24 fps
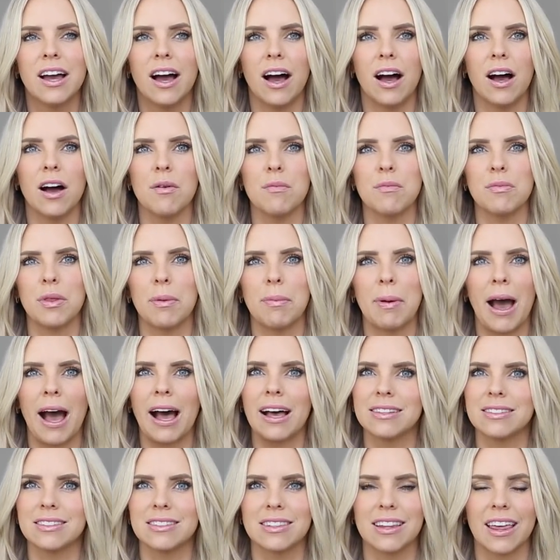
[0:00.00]
Um, the
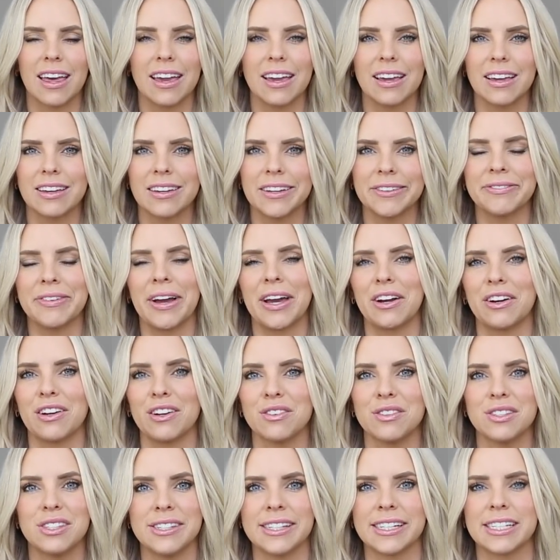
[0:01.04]
past, like, I don't know,
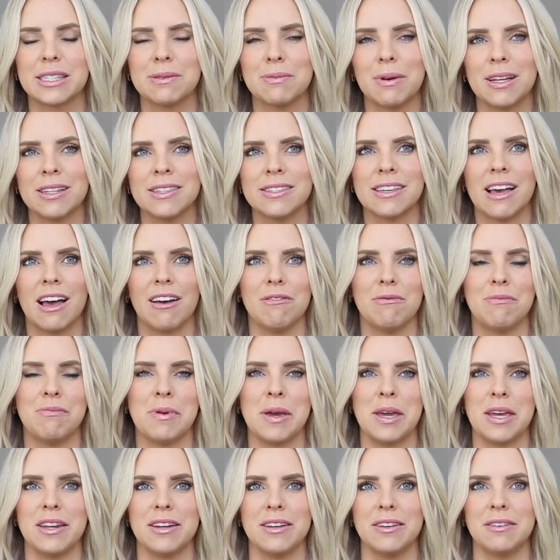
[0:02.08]
six months have
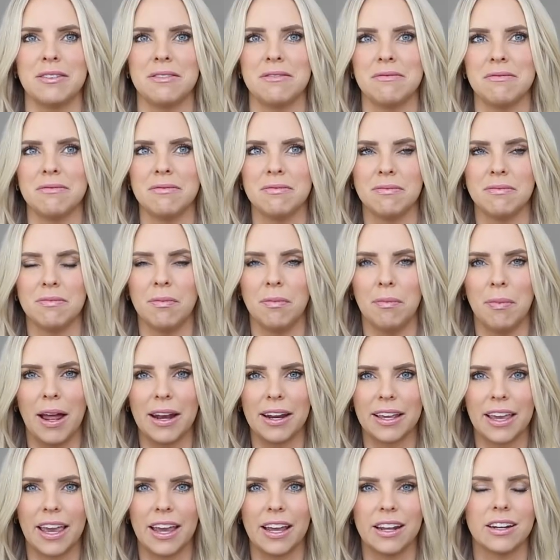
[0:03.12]
been
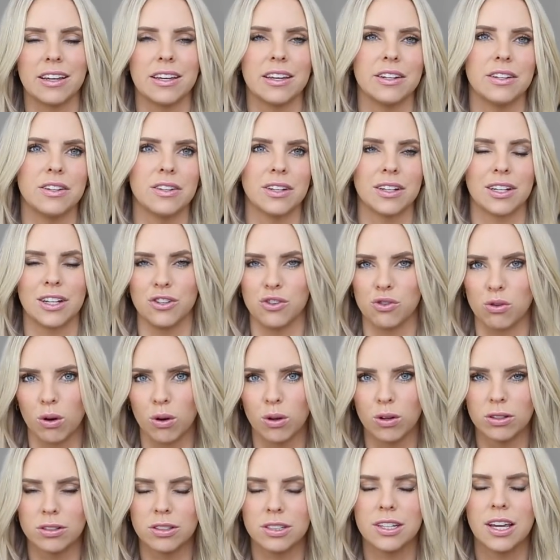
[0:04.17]
medicated,
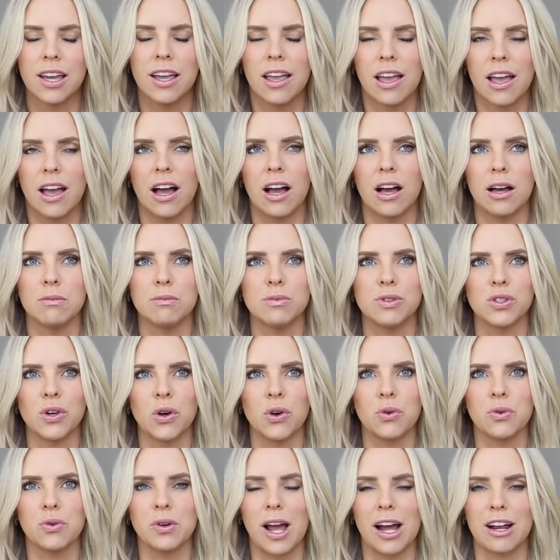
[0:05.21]
controlled, um,
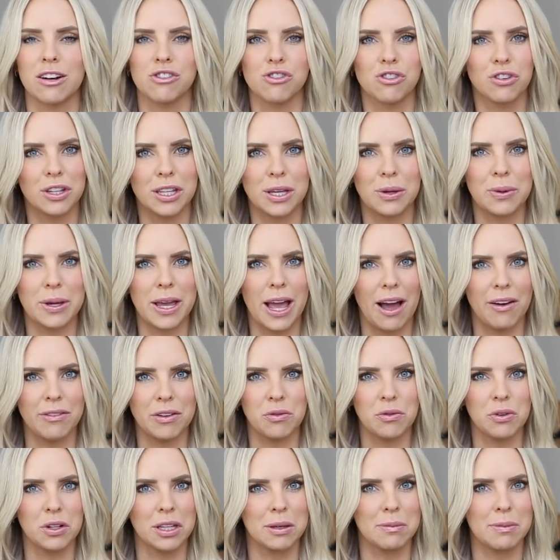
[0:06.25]
so naturally we haven't
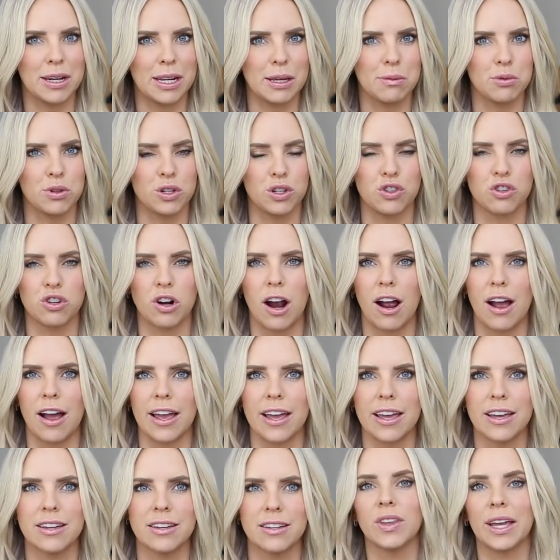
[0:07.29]
really been able to
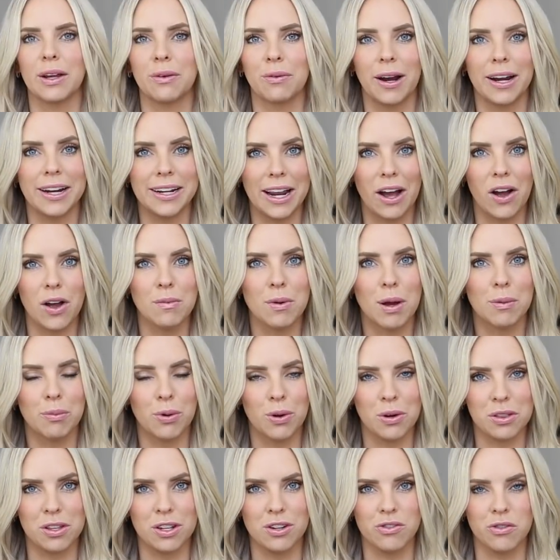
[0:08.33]
try. Like right now I'm on
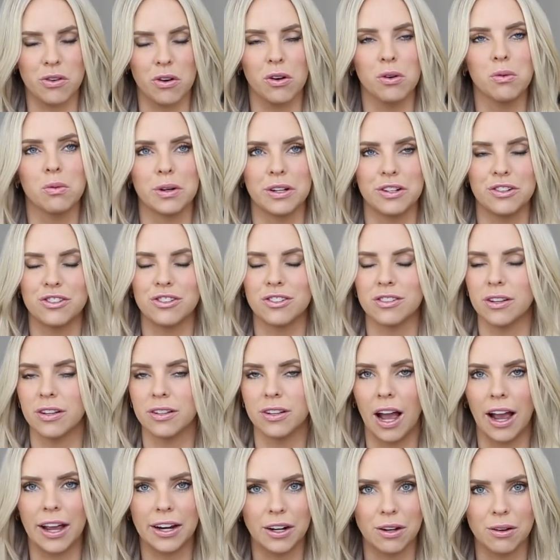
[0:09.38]
birth control, which
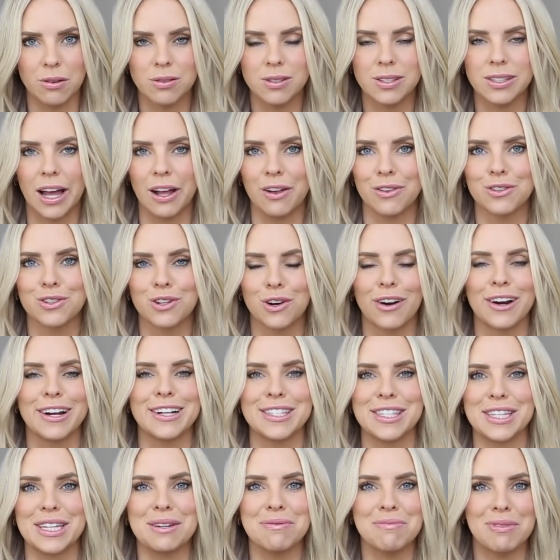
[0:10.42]
I know sounds
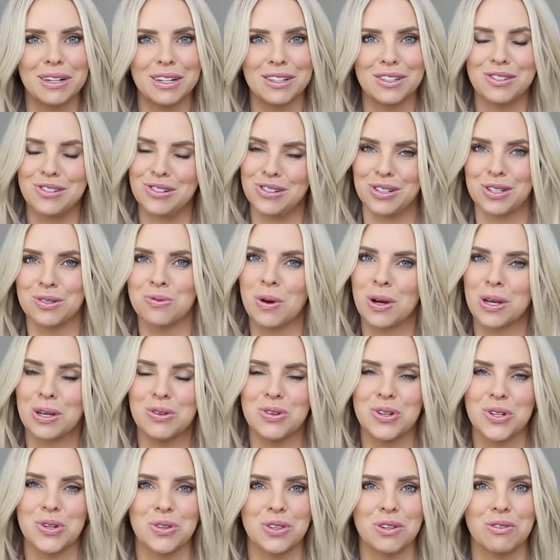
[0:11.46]
crazy, but it's just what you
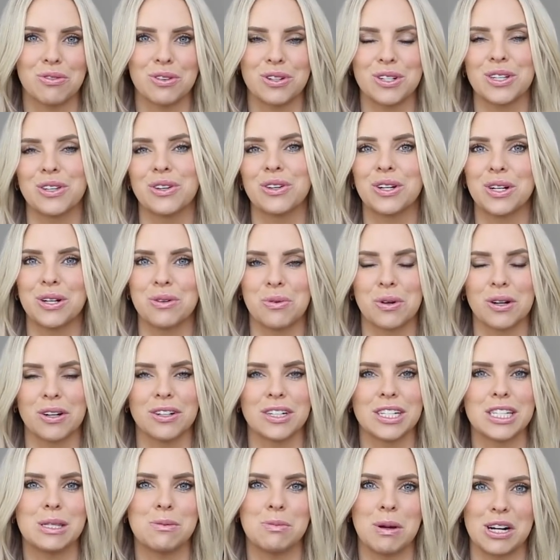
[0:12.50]
do in the fertility
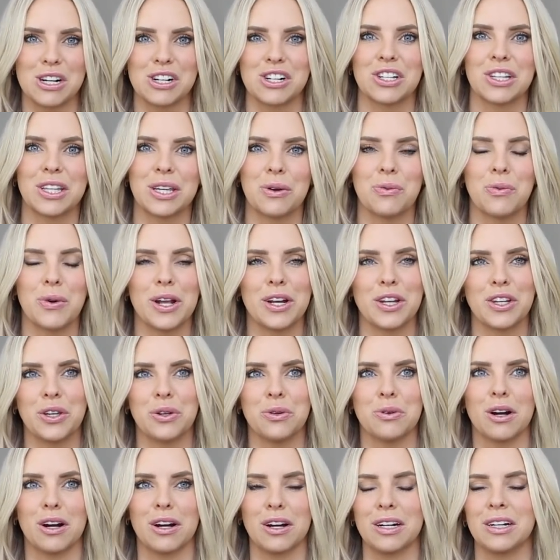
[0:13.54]
world, especially when
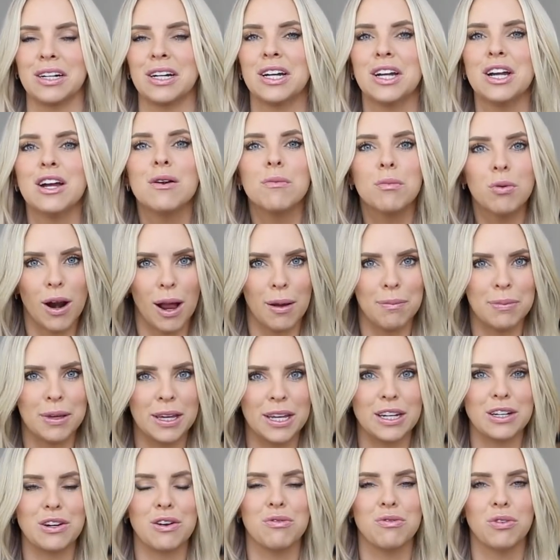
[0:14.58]
you are
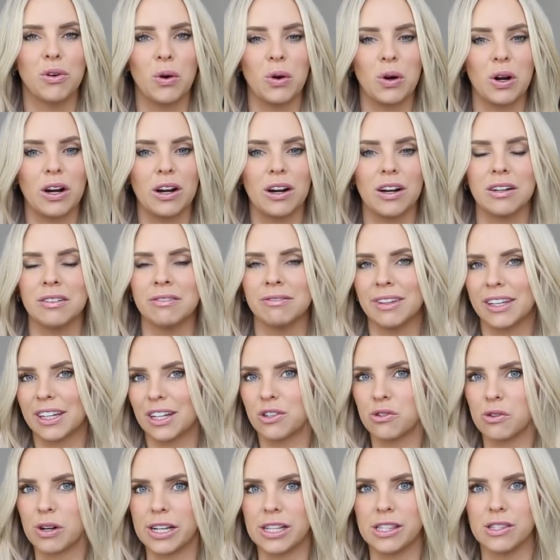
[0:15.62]
prepping for like a
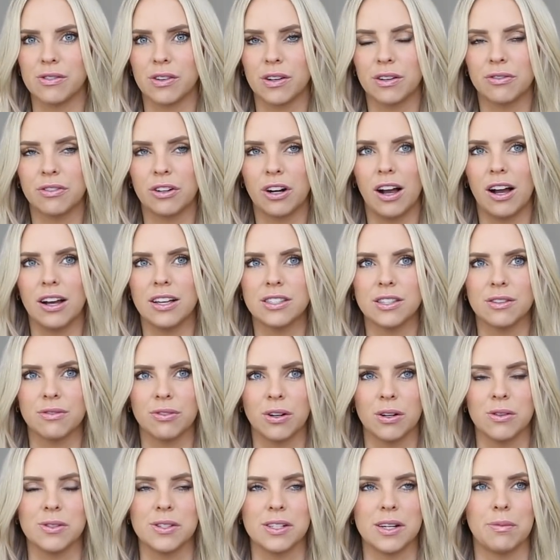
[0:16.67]
transfer for us, a
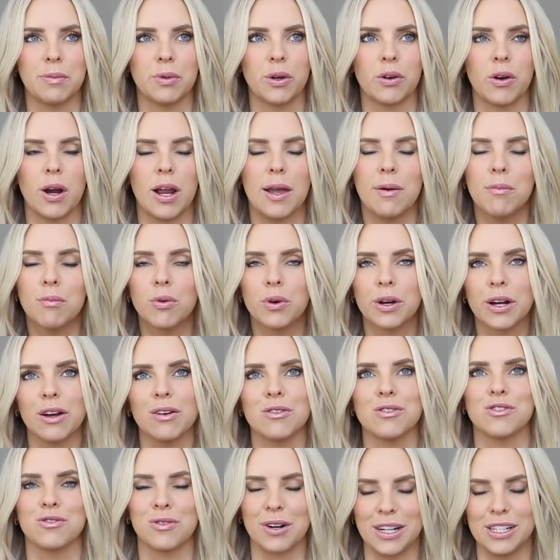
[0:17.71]
frozen
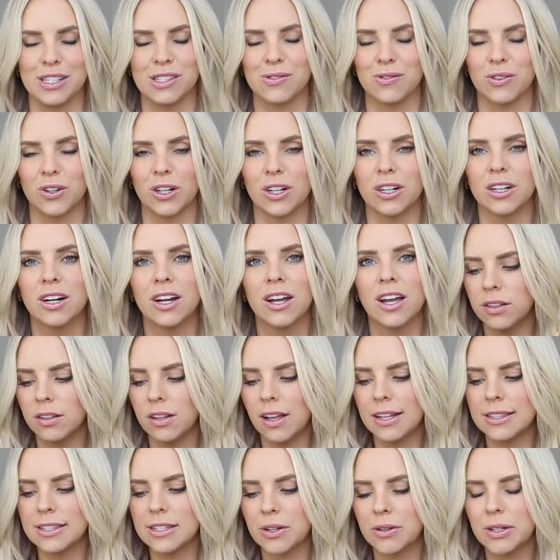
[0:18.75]
embryo transfer.
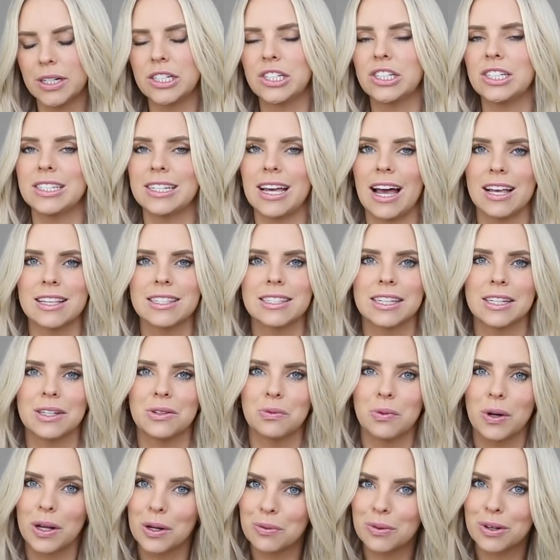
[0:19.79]
Lots of questions asking
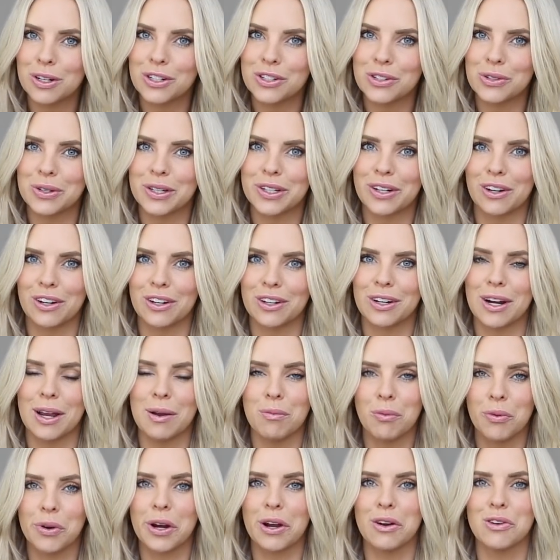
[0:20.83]
when we're doing our
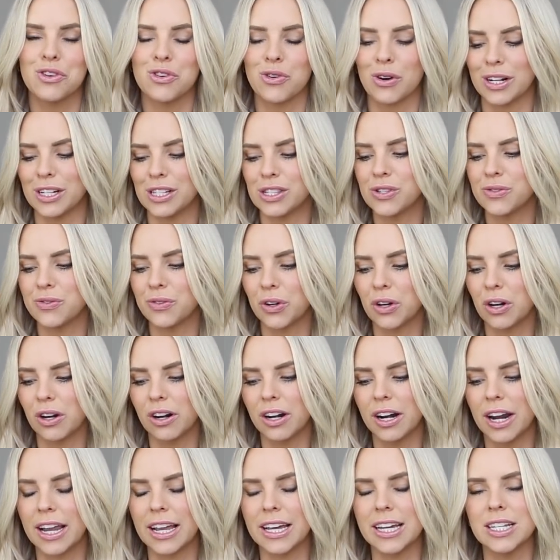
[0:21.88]
embryo transfer
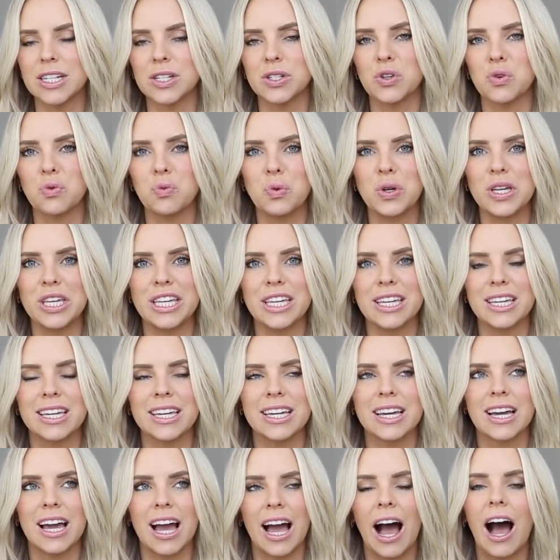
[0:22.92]
and we
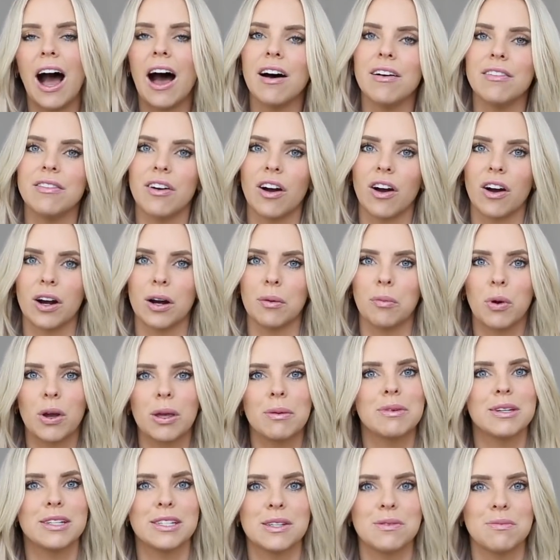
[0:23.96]
have our
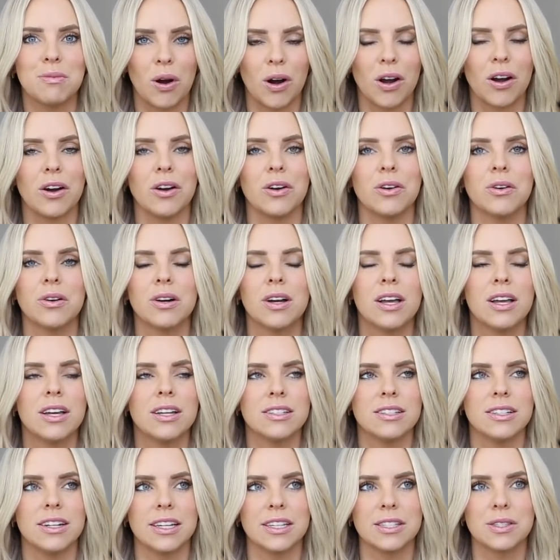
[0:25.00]
appointment tomorrow.
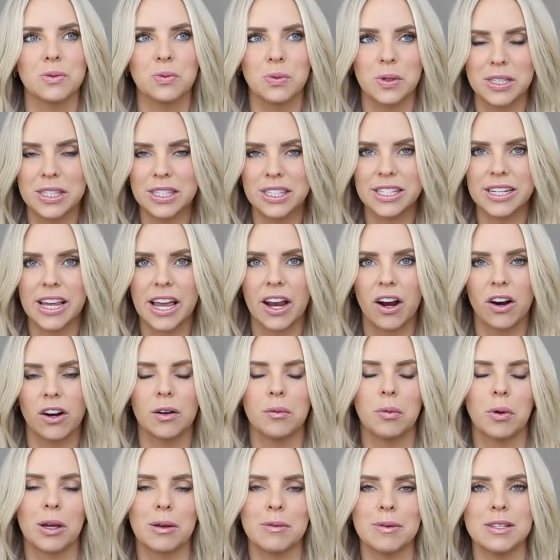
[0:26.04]
Today's Wednesday, our
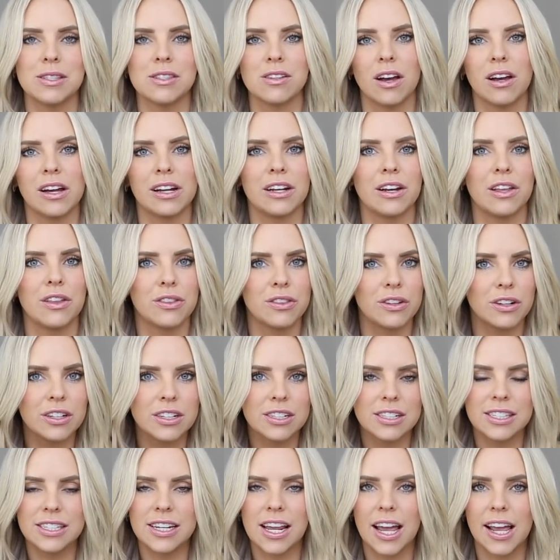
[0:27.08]
appointment's on
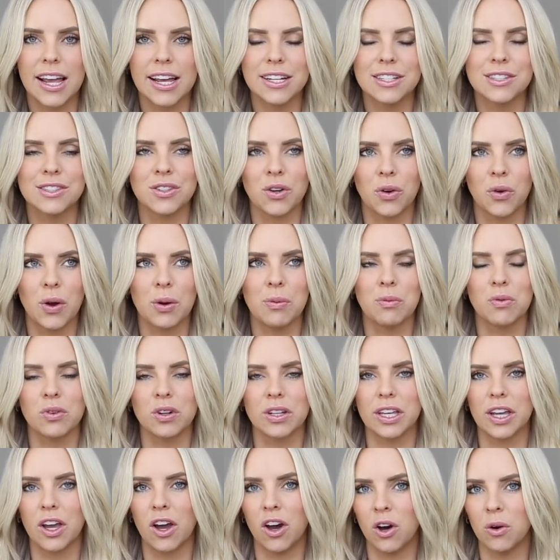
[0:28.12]
Thursday, so I'm
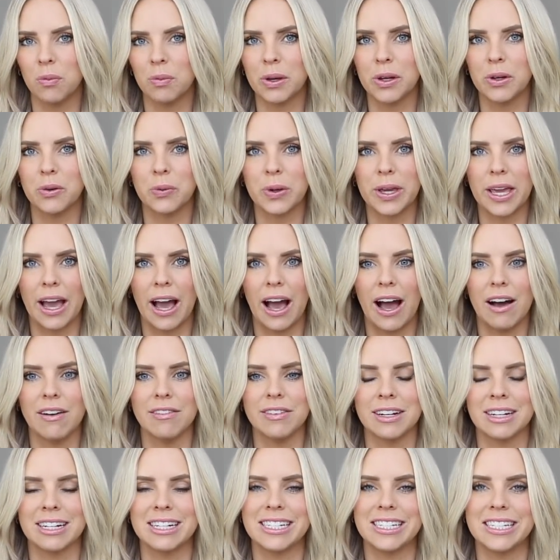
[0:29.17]
really hoping we have
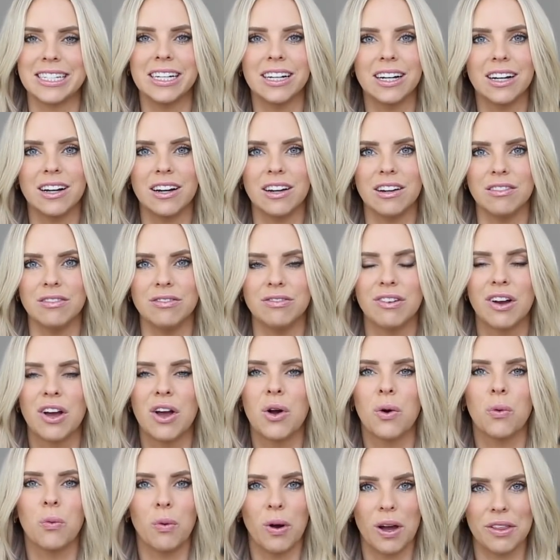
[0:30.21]
an idea of
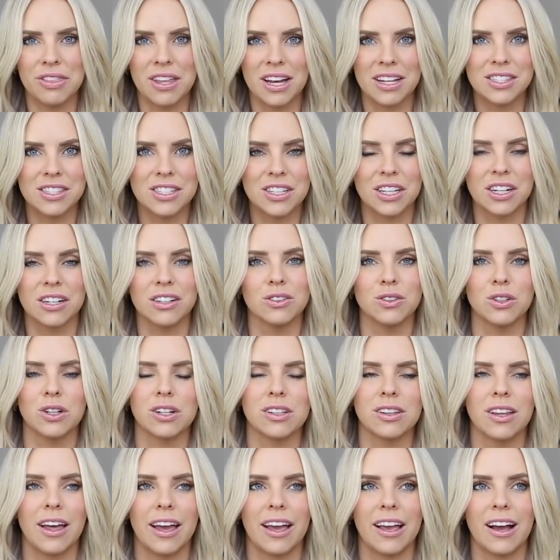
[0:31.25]
what that's gonna
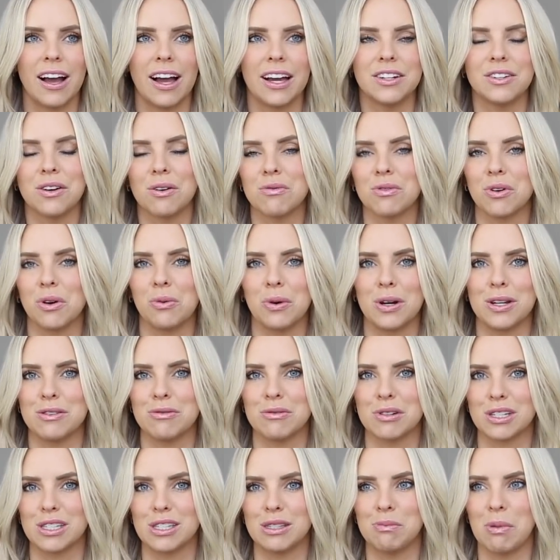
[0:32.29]
look like. I don't know what to
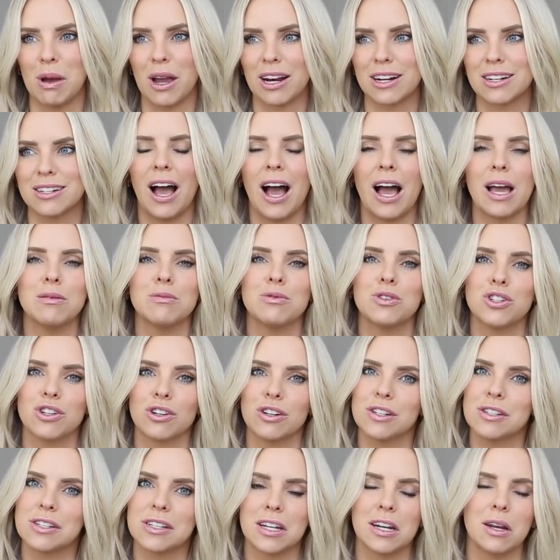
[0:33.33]
expect. I'm sure
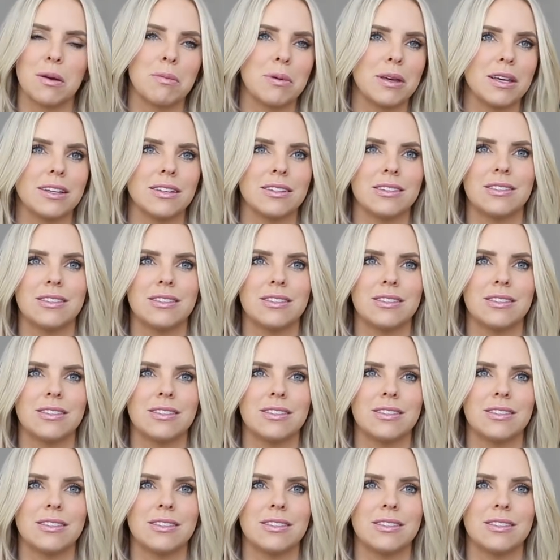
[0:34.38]
it's gonna be